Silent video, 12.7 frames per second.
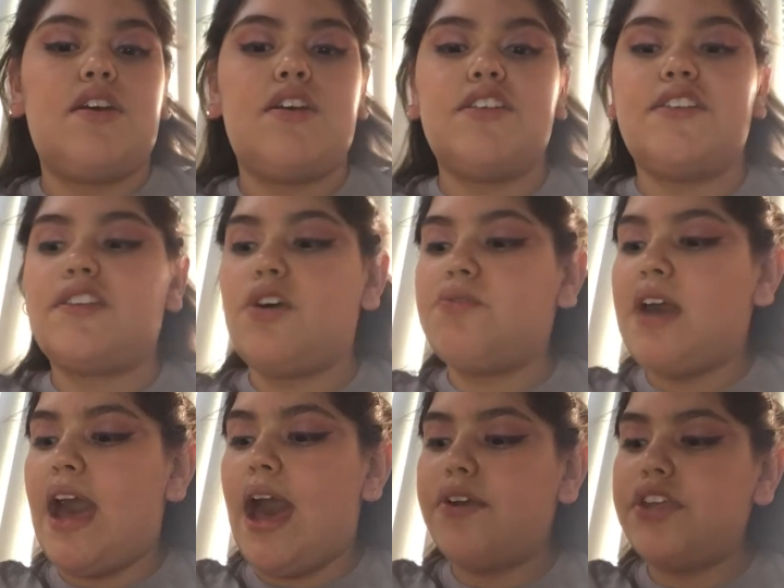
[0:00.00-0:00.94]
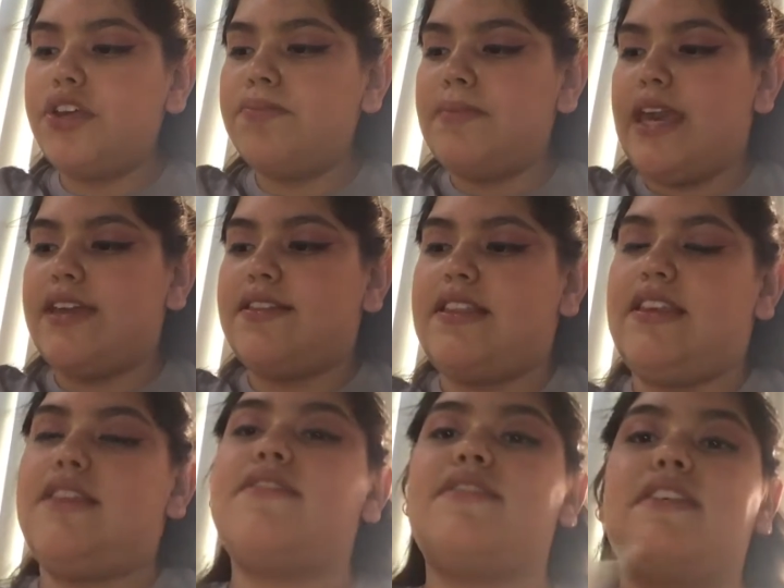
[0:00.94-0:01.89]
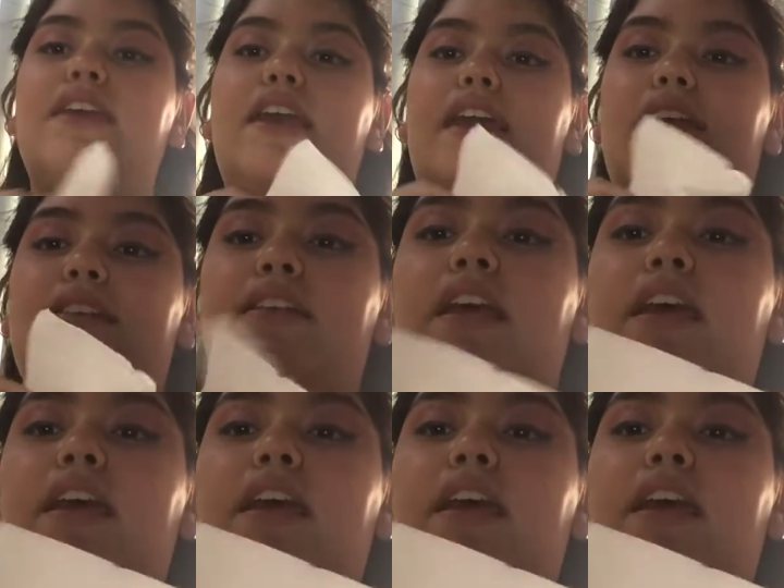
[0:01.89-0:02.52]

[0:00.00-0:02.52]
So how you make these is